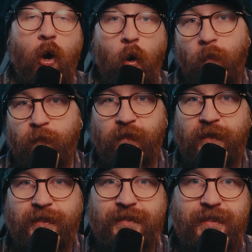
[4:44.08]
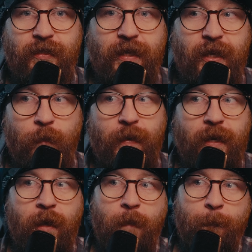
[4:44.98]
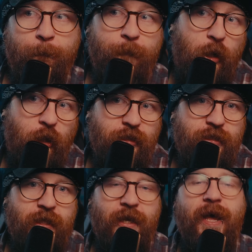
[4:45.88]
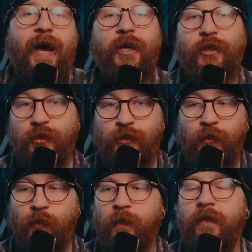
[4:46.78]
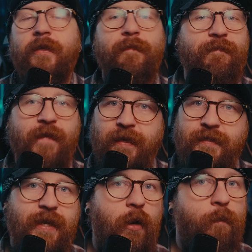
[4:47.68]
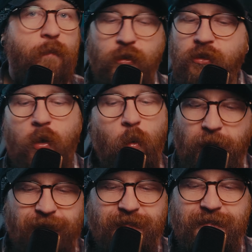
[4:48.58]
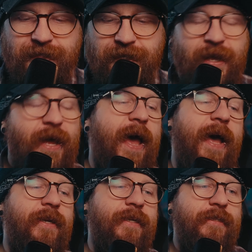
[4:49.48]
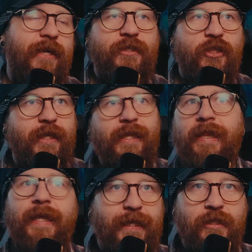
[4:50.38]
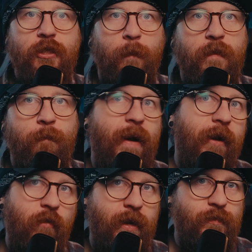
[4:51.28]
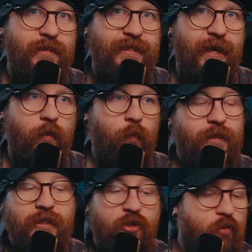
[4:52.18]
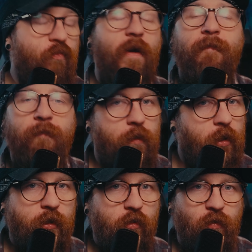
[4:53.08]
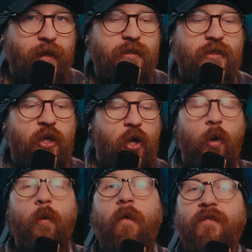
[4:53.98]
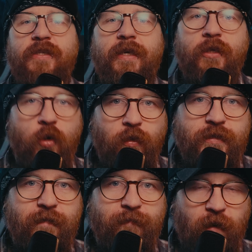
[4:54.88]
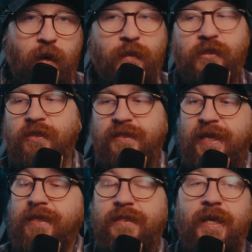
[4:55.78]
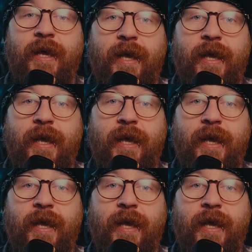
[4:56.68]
hopefully you can still hear me, but I assume the fan is now much quieter and it actually cleans up the background sound, which is great for a lot of creators who are obviously in noisy environments, because this